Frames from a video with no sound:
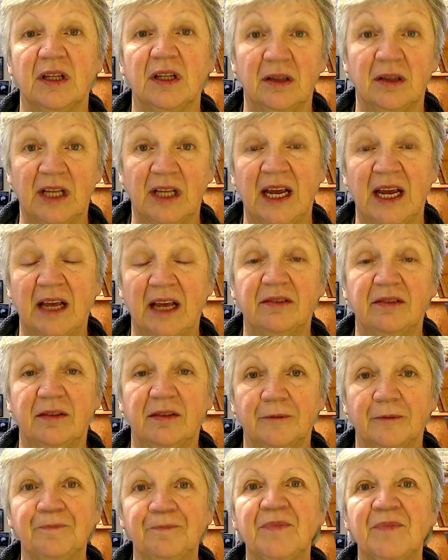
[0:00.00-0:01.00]
death.
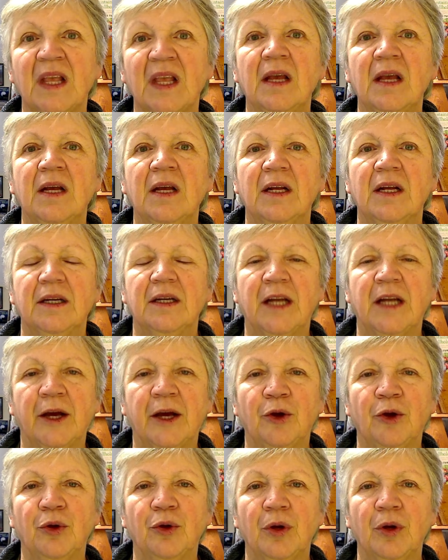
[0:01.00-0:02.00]

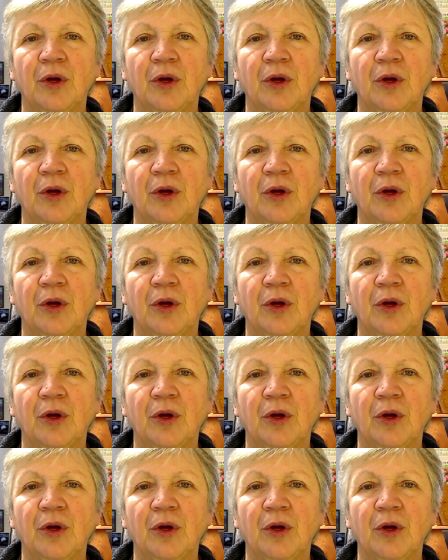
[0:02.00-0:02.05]
Now,